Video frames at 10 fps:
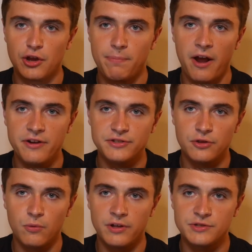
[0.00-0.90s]
Your parents are
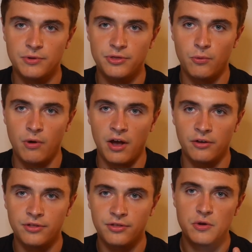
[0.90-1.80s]
the ones with the
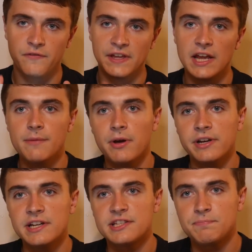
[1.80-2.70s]
wealth. You have the
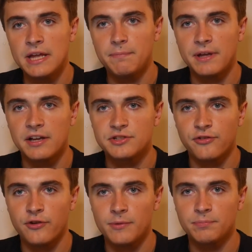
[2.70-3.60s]
inability to speak because you're
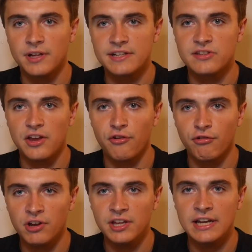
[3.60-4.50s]
from a place that you're
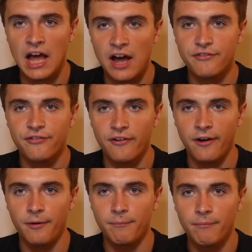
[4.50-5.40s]
really not
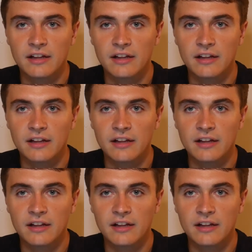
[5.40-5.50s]
from.